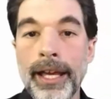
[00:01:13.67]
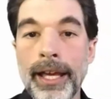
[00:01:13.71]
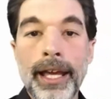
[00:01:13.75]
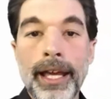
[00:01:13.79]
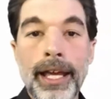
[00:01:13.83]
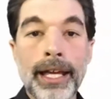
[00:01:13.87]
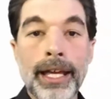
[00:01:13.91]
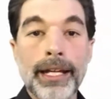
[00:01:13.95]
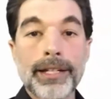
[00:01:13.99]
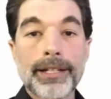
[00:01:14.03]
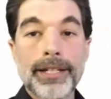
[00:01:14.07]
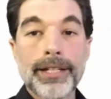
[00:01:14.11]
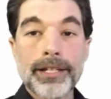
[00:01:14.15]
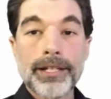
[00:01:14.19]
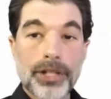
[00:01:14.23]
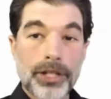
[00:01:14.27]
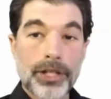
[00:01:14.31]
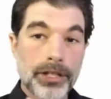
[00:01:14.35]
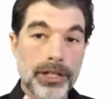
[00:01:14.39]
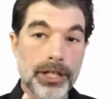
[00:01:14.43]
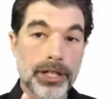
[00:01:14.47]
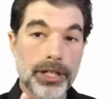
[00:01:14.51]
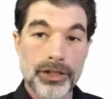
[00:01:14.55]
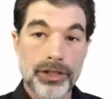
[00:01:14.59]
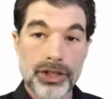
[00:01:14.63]
In
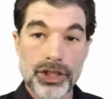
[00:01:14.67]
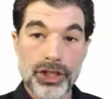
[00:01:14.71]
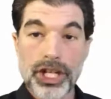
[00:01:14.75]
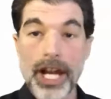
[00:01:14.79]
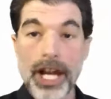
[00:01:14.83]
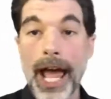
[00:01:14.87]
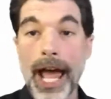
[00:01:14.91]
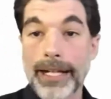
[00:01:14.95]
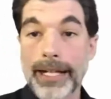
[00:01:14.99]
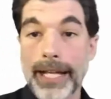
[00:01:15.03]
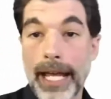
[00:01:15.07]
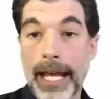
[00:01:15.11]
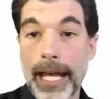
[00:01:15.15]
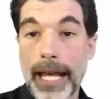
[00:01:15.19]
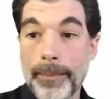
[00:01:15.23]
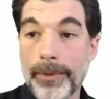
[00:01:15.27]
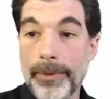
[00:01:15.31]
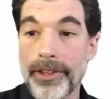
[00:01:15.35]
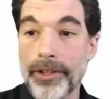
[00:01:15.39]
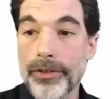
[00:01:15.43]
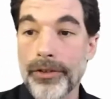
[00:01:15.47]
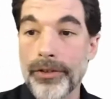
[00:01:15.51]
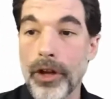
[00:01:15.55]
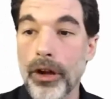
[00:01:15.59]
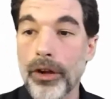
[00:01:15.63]
addition to chat games,
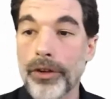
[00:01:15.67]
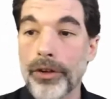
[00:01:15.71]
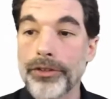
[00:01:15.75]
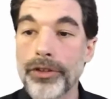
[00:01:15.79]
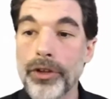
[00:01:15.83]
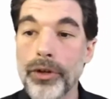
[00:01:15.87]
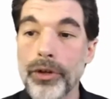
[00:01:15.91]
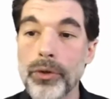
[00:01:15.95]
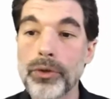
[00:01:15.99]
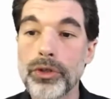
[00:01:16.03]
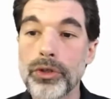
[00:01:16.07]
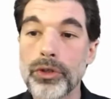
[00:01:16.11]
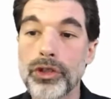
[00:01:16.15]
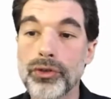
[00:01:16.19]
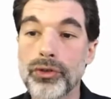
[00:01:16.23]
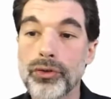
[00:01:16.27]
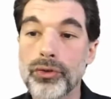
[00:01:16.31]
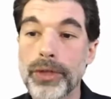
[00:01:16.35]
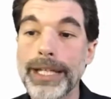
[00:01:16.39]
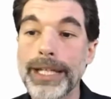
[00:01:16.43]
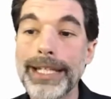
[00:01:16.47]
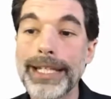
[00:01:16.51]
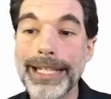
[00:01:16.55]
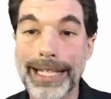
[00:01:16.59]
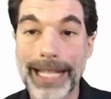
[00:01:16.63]
there's also
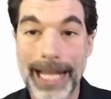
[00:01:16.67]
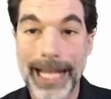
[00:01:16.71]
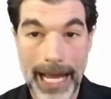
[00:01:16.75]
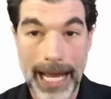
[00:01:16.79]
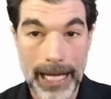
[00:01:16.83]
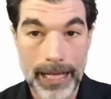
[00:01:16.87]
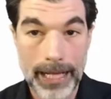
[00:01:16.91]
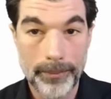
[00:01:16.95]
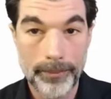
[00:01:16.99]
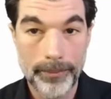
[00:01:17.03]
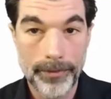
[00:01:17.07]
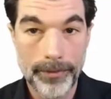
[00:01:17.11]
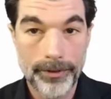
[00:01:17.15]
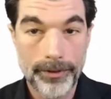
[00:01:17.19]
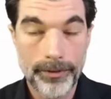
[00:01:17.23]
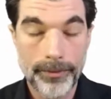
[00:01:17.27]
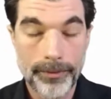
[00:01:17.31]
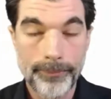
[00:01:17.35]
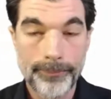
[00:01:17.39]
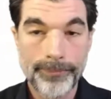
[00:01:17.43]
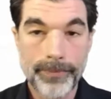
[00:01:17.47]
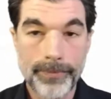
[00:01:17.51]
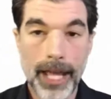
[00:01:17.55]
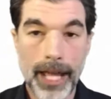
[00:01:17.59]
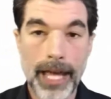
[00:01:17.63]
grid games.
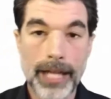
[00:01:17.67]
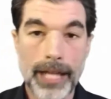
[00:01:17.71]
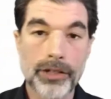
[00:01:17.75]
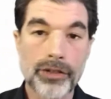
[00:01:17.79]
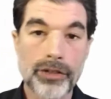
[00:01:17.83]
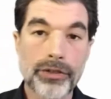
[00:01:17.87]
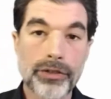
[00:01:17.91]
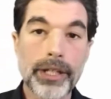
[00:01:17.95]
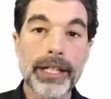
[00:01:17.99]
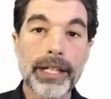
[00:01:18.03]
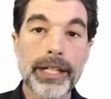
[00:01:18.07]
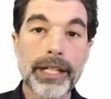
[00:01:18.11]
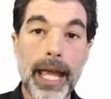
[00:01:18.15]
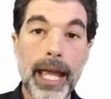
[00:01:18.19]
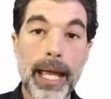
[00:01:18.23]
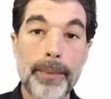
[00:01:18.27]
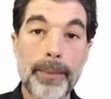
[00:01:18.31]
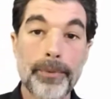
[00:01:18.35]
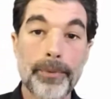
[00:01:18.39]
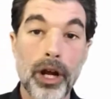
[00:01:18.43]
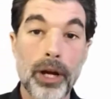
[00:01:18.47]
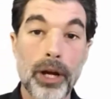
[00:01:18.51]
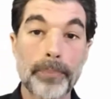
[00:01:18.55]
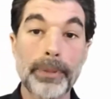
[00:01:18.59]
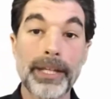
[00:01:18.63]
And grid
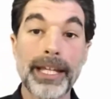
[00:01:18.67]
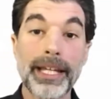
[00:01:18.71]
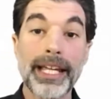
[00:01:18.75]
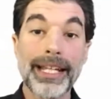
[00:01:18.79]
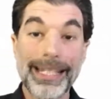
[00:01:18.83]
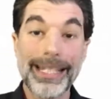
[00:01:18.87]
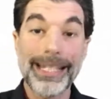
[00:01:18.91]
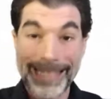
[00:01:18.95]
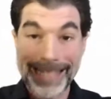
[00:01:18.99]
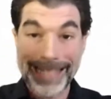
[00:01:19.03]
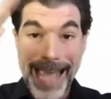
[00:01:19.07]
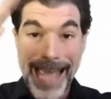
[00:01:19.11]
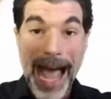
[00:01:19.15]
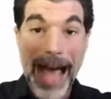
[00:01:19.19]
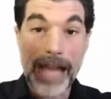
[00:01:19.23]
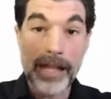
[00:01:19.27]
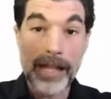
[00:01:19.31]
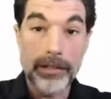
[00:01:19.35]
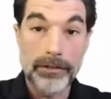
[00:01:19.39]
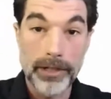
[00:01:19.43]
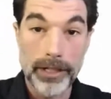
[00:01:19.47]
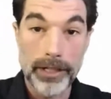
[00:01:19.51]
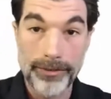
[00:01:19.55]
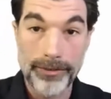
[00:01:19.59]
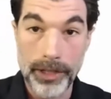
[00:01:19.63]
games are played in
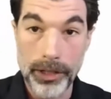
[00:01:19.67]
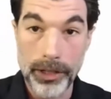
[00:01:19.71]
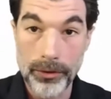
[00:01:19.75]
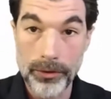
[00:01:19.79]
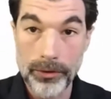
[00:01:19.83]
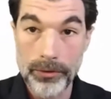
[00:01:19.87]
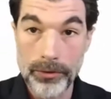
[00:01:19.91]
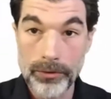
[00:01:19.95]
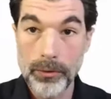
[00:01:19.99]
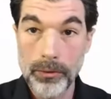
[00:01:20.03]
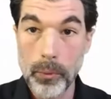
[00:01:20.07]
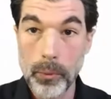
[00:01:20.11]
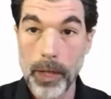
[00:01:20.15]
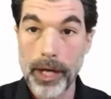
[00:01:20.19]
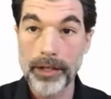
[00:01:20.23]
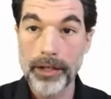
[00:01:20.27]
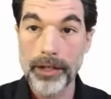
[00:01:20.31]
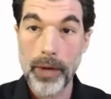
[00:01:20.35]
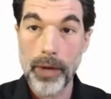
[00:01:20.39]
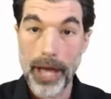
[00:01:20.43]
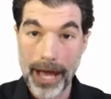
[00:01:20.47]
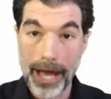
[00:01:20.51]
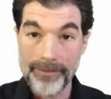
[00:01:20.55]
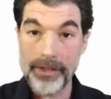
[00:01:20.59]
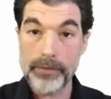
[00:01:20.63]
gallery view, where
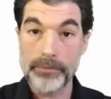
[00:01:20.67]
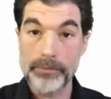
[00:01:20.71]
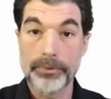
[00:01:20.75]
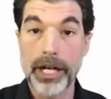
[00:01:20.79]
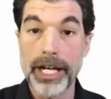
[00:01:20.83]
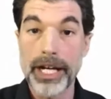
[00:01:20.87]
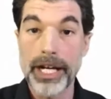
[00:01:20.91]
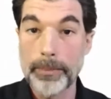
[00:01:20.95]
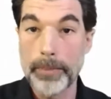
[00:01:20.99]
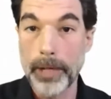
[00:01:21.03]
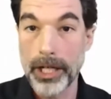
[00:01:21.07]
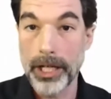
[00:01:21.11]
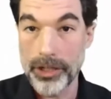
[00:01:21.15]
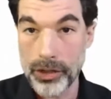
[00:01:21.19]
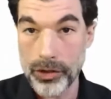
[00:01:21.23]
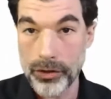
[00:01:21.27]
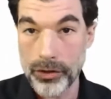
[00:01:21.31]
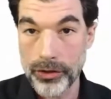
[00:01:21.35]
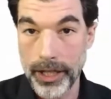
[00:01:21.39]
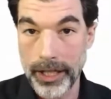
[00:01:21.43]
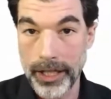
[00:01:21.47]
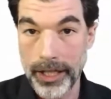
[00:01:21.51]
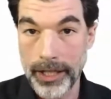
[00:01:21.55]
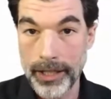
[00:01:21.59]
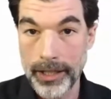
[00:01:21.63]
you have the Brady Bunch
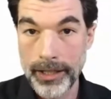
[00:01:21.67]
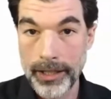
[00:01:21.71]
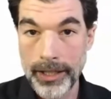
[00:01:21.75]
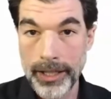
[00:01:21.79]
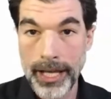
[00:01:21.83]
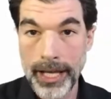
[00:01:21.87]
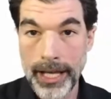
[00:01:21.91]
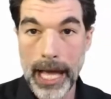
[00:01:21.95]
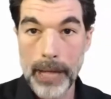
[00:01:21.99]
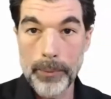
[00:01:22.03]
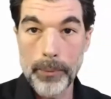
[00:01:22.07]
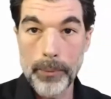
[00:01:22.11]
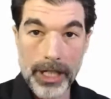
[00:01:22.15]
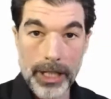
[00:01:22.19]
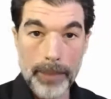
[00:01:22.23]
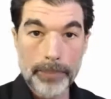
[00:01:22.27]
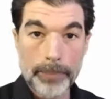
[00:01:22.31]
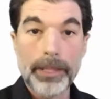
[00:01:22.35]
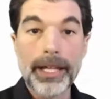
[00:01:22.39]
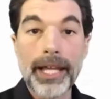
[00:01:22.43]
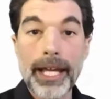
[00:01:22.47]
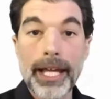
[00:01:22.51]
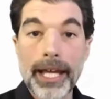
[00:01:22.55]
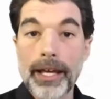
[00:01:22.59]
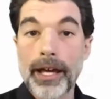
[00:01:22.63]
grid. And we're going to
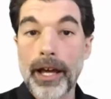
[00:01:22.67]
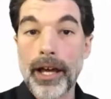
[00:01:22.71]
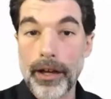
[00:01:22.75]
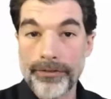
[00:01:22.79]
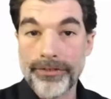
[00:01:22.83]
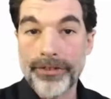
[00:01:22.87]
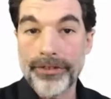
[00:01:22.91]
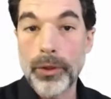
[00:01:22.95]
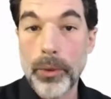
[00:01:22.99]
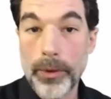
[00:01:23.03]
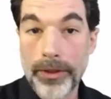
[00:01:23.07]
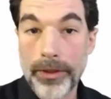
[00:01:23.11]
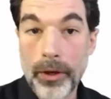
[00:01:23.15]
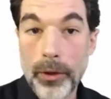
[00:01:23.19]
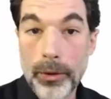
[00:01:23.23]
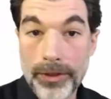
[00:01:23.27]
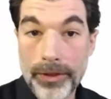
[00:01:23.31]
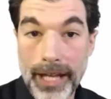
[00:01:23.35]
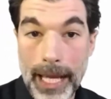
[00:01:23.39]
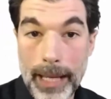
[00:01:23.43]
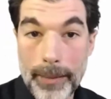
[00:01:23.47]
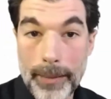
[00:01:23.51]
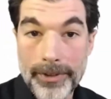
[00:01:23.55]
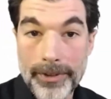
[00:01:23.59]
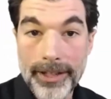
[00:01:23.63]
play a few of those
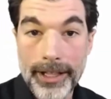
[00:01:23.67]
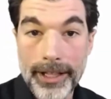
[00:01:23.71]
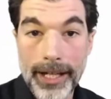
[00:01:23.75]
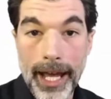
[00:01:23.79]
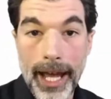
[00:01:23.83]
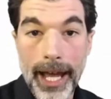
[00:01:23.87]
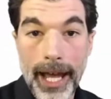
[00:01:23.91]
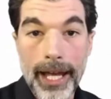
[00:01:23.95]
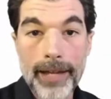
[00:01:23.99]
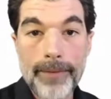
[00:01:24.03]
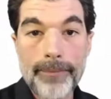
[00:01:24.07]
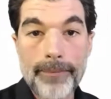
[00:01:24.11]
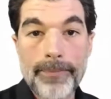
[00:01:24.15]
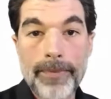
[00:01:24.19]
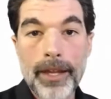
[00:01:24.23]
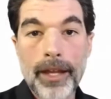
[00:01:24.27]
games today.